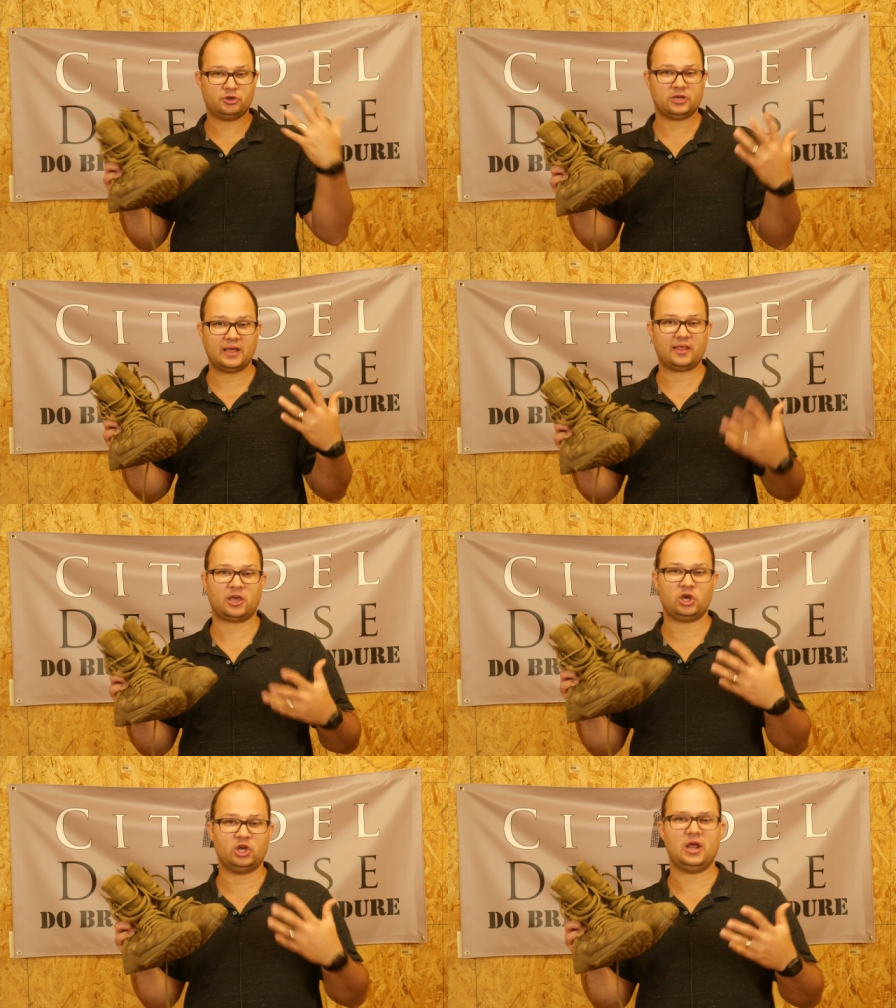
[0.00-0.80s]
You could get like
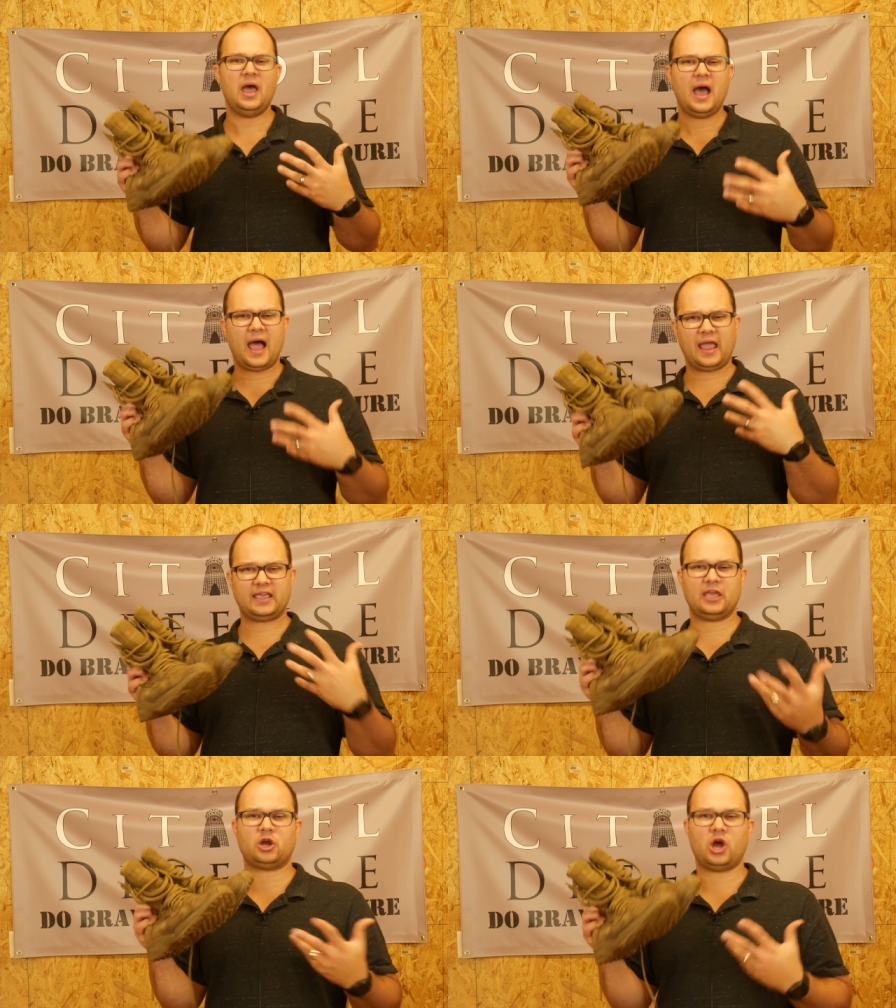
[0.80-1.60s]
a good
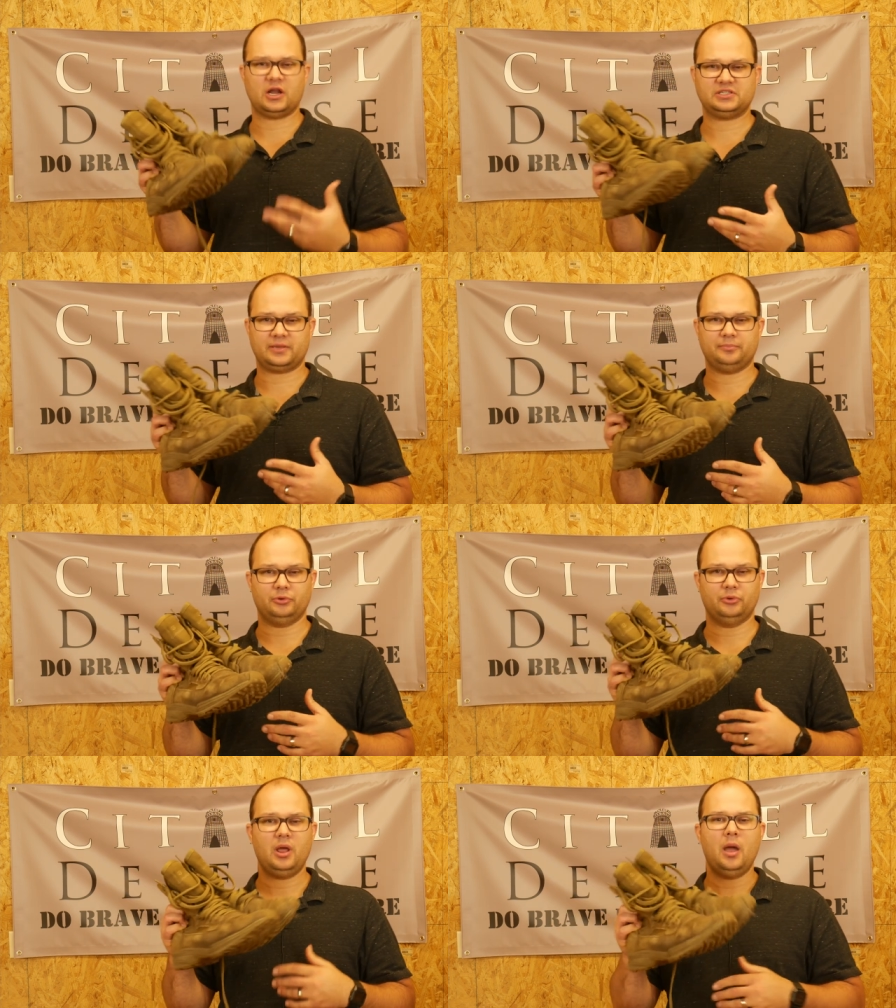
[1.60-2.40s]
hiking or hunting
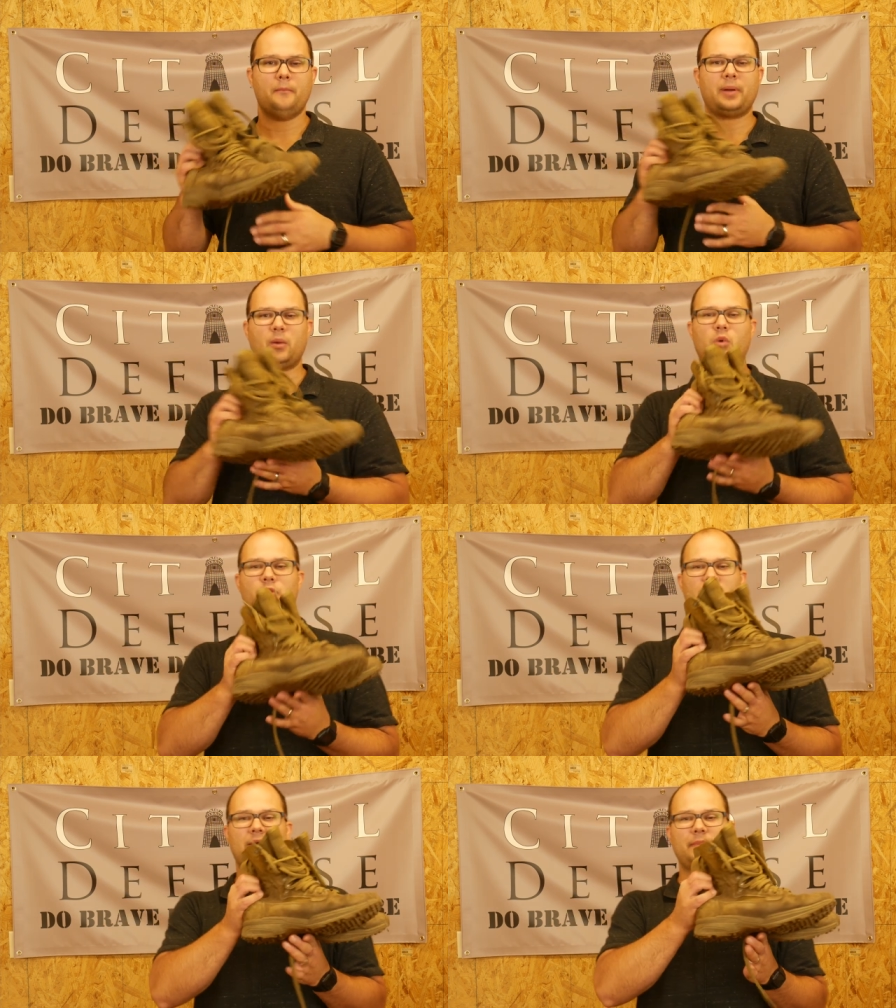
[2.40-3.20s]
boot, but I
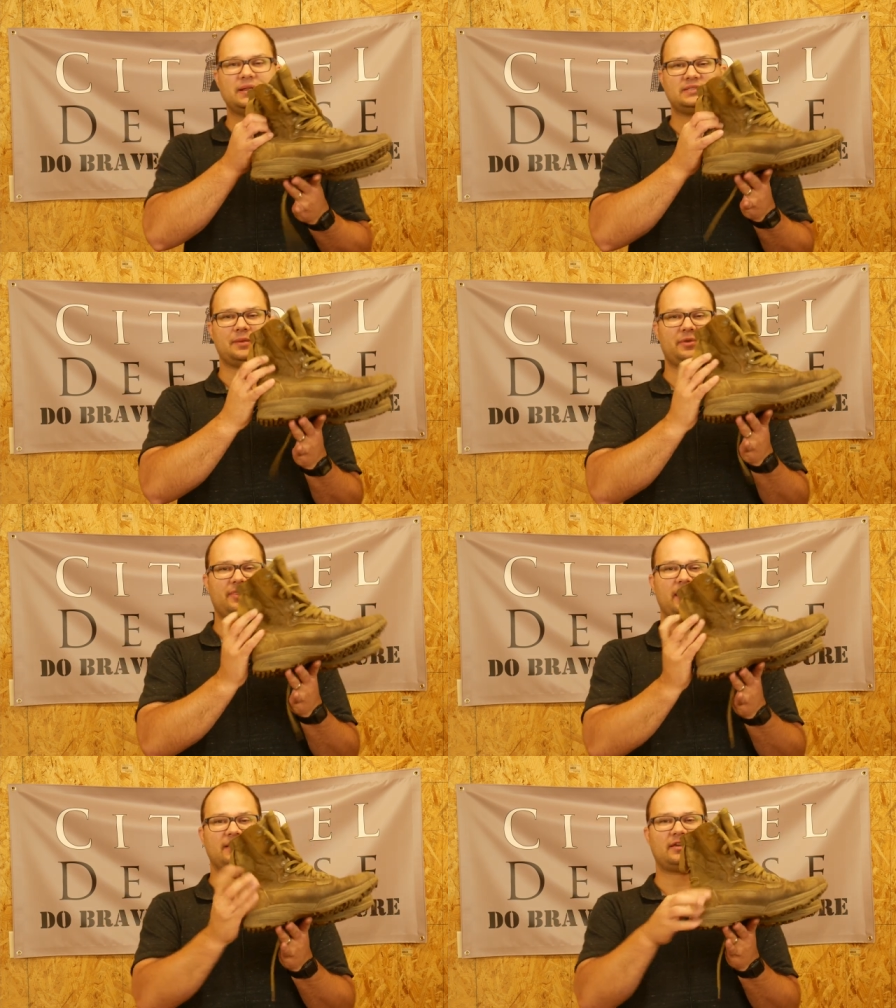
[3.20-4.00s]
would recommend
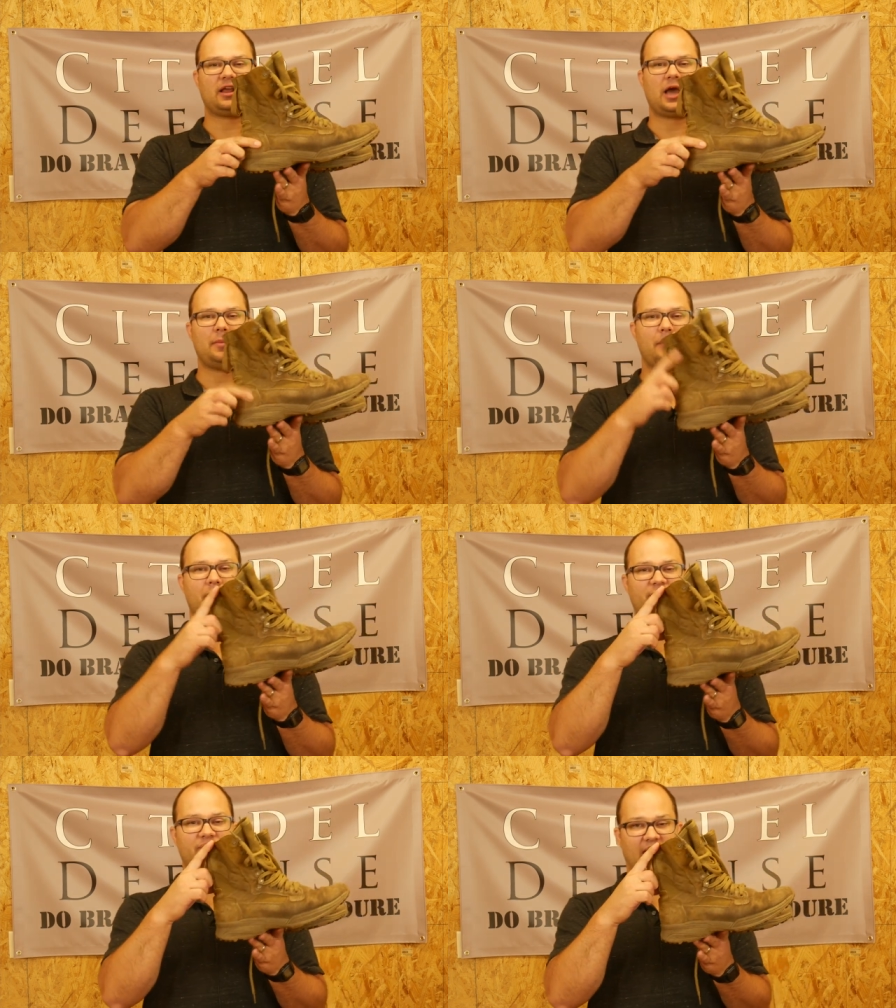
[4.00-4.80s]
something that's gonna come
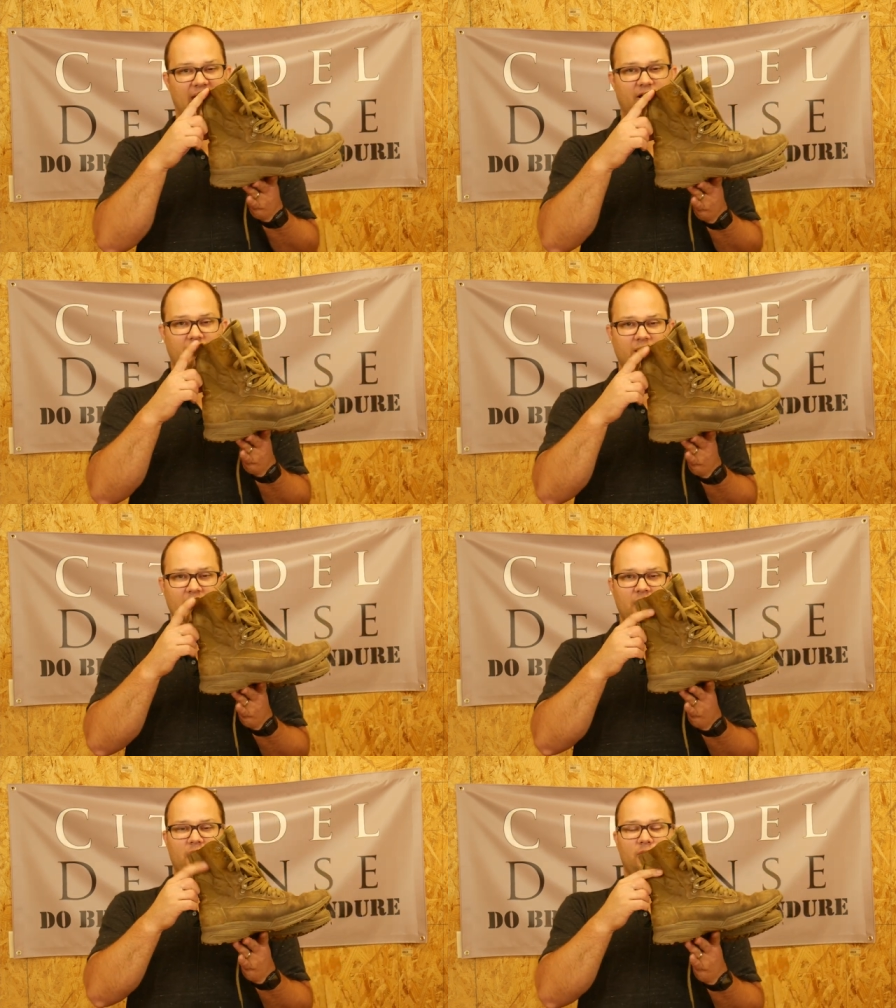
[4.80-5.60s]
above the ankle,
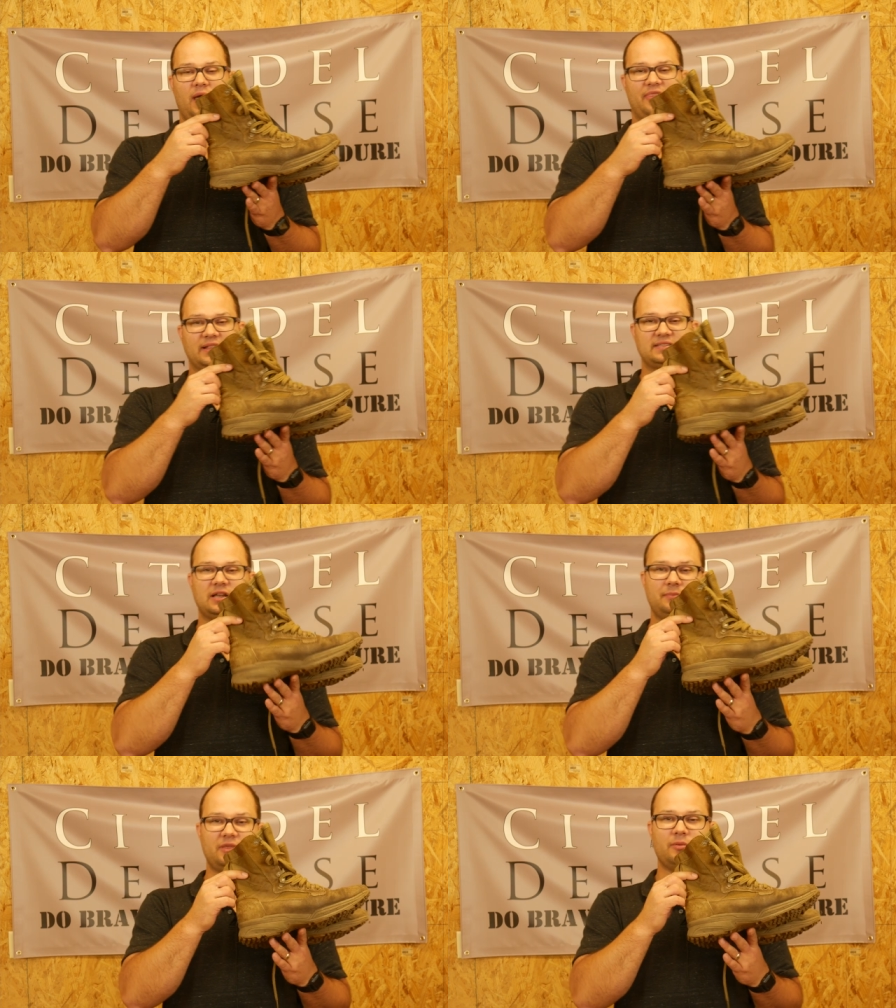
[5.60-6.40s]
okay? That's
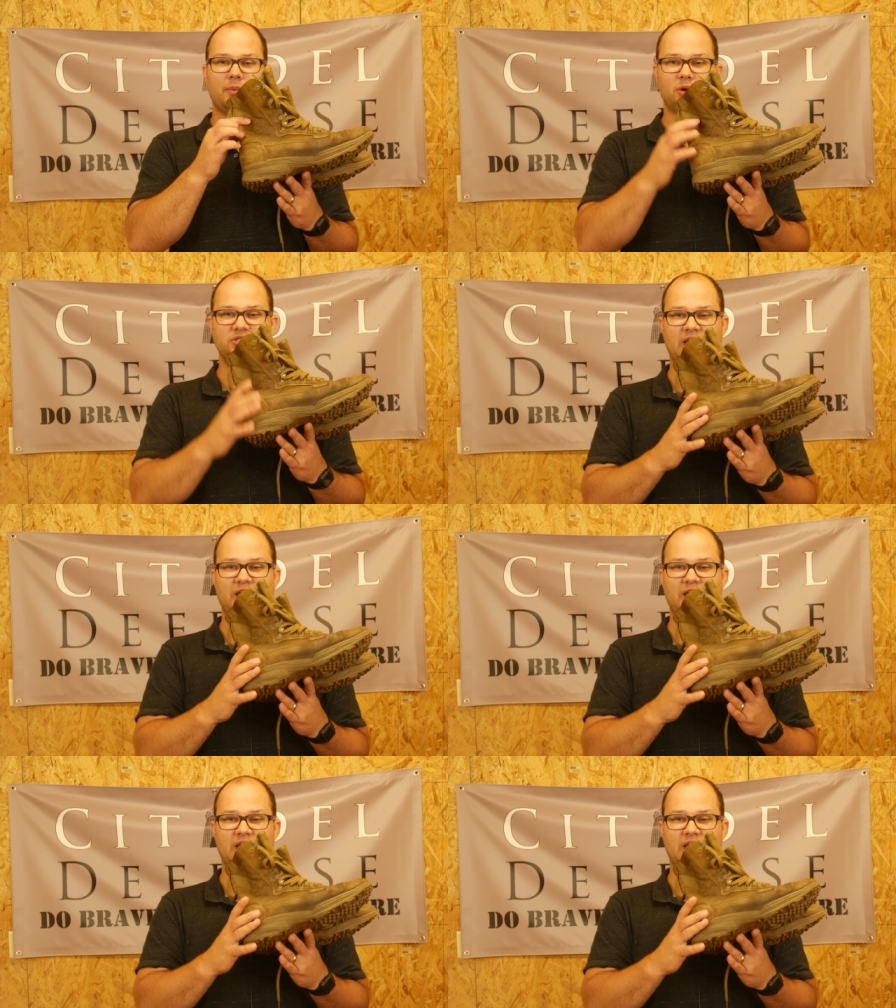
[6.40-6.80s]
gonna be the most